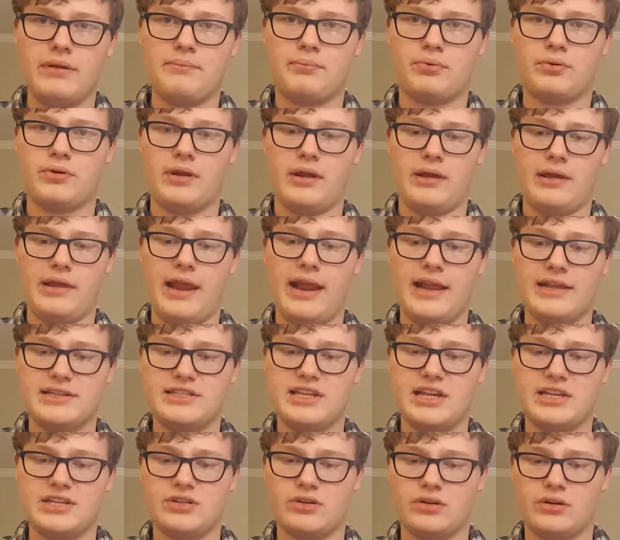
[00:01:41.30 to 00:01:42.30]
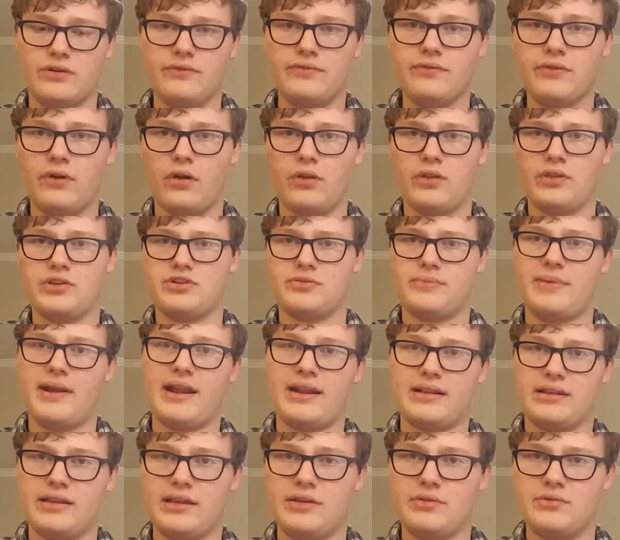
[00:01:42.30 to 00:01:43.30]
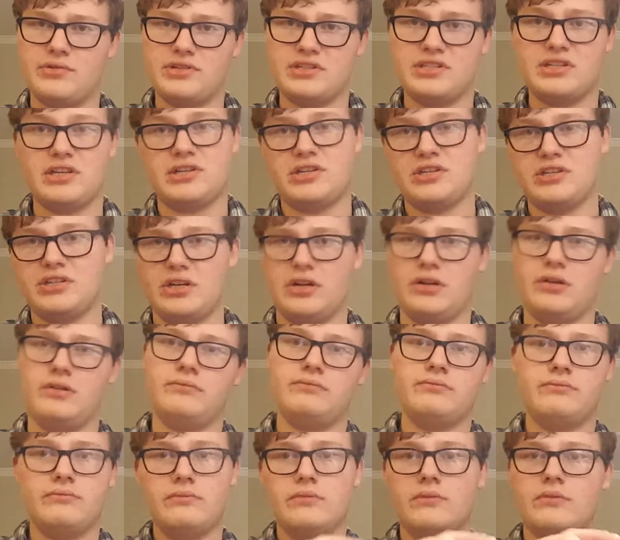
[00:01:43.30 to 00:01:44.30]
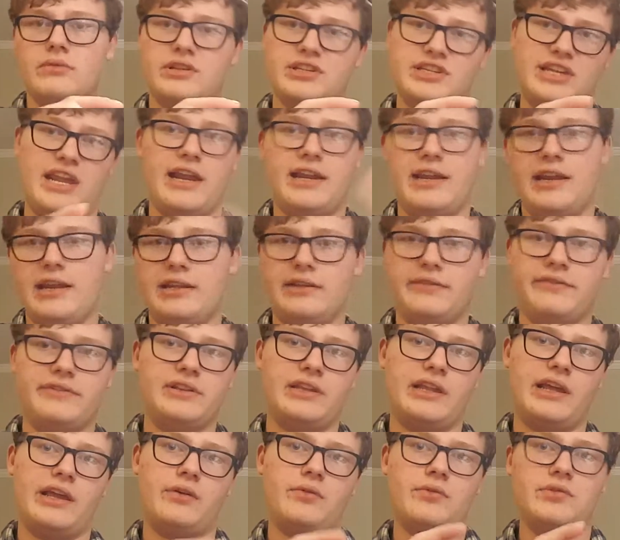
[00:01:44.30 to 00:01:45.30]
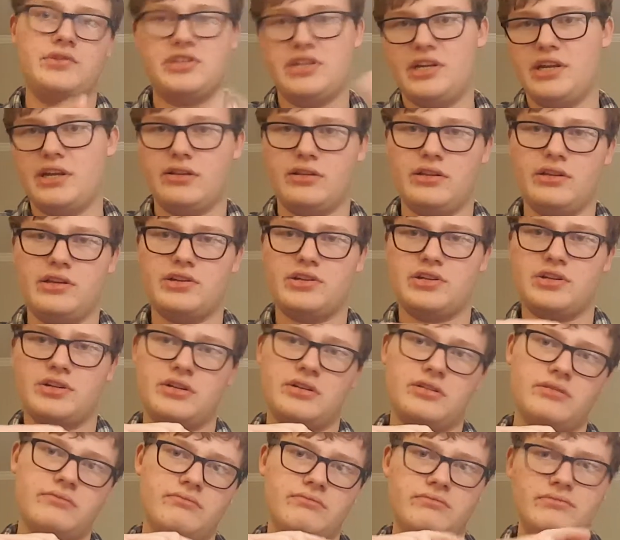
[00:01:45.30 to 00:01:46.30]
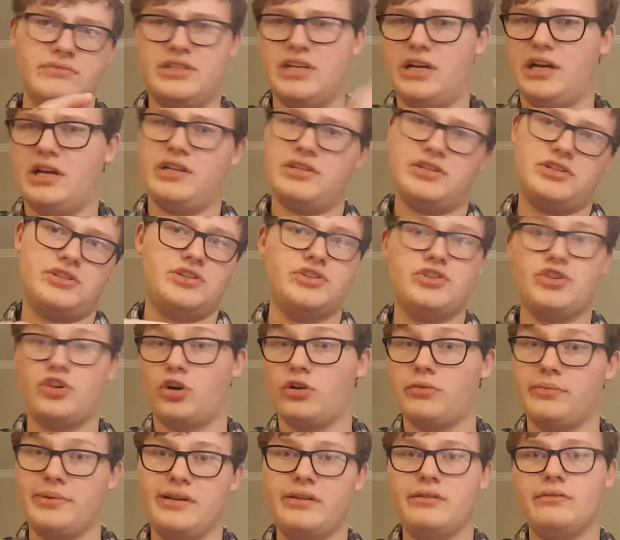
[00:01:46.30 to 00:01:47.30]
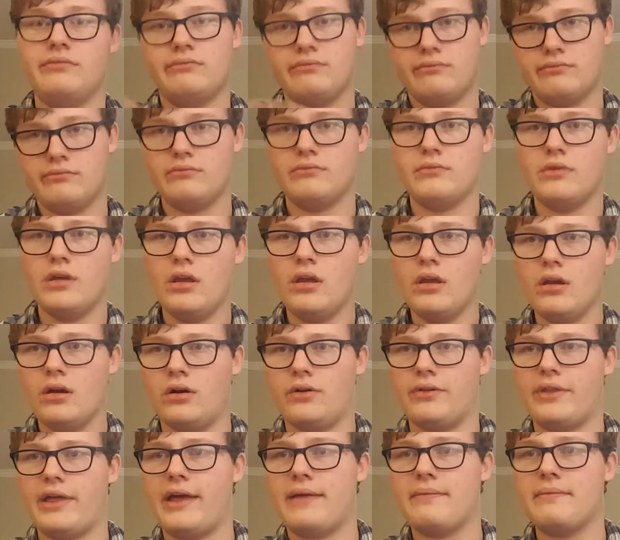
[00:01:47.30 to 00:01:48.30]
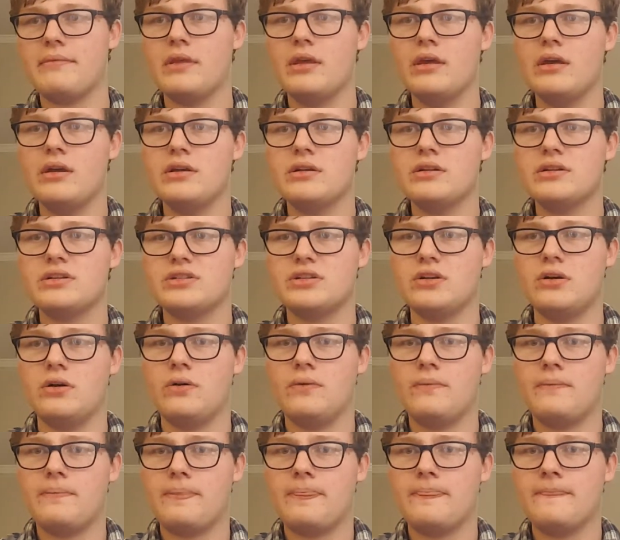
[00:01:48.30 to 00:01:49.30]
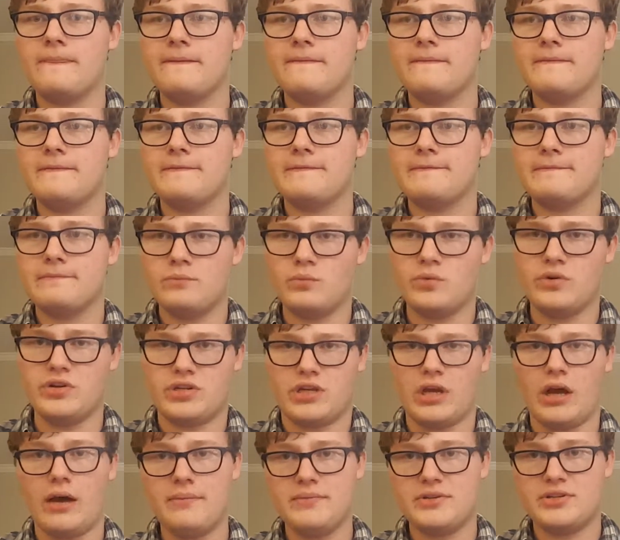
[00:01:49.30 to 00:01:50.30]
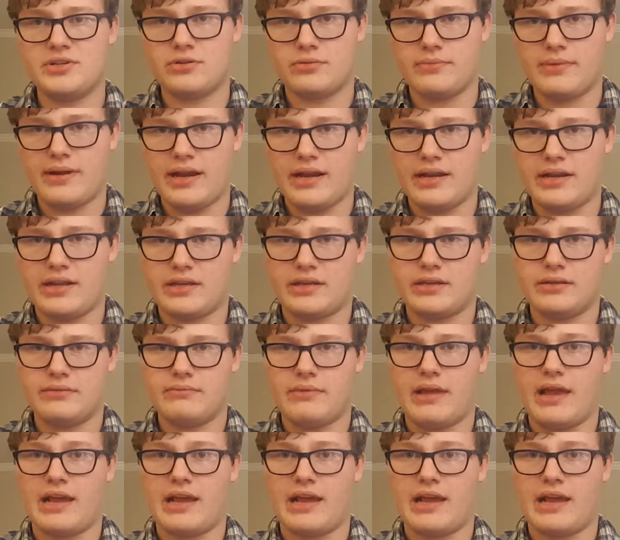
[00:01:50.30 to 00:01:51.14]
ancestor of all the Germanic languages, such as the Scandinavian language, English, Dutch, German, all that. So, when Common Germanic